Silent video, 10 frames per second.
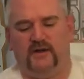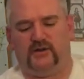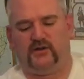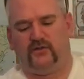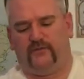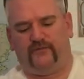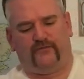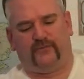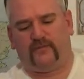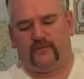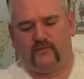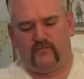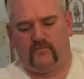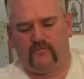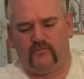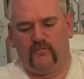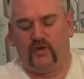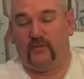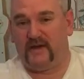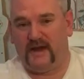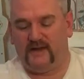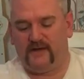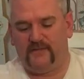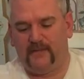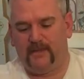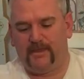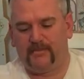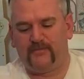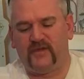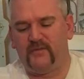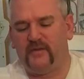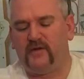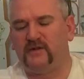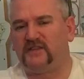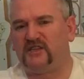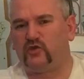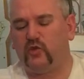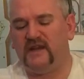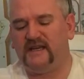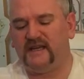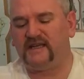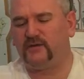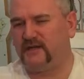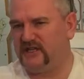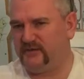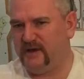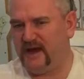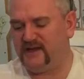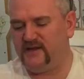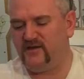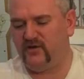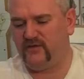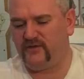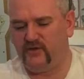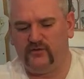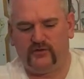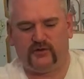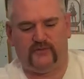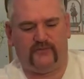So, not bad. Maybe not as sweet as I was expecting off the nose.